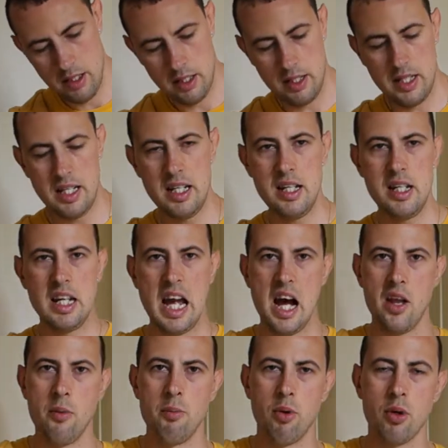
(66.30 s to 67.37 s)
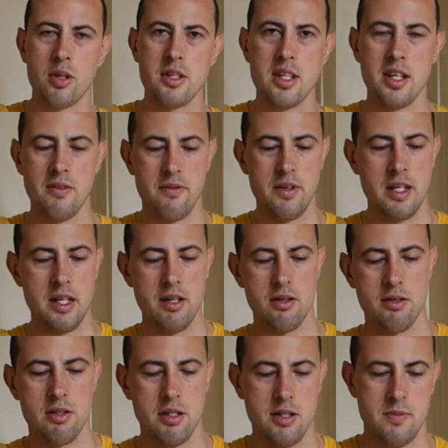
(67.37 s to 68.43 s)
Tea unboxing video.
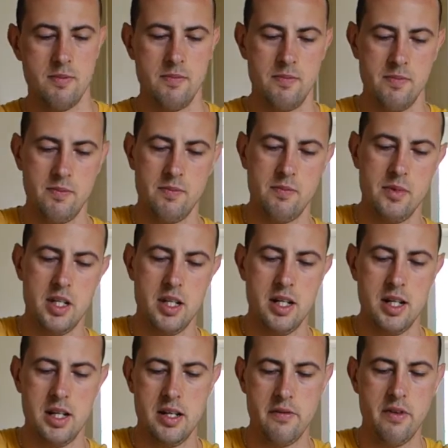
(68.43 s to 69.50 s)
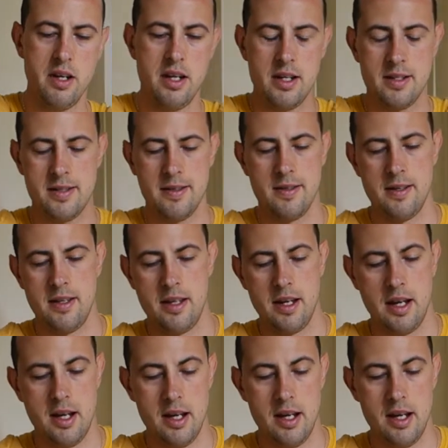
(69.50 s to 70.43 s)
Very, very exciting.